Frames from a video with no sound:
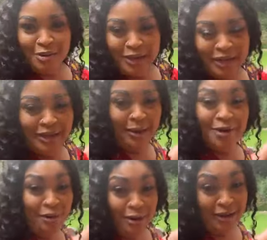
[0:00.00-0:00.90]
cooking. I'm
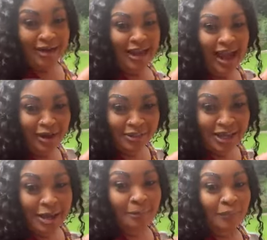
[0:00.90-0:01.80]
not going in the house.
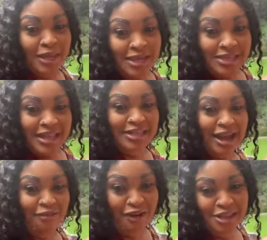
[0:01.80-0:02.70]
These kids
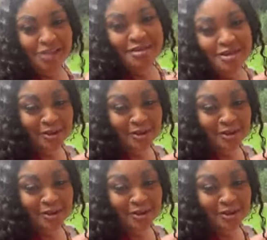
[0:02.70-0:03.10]
are forcing me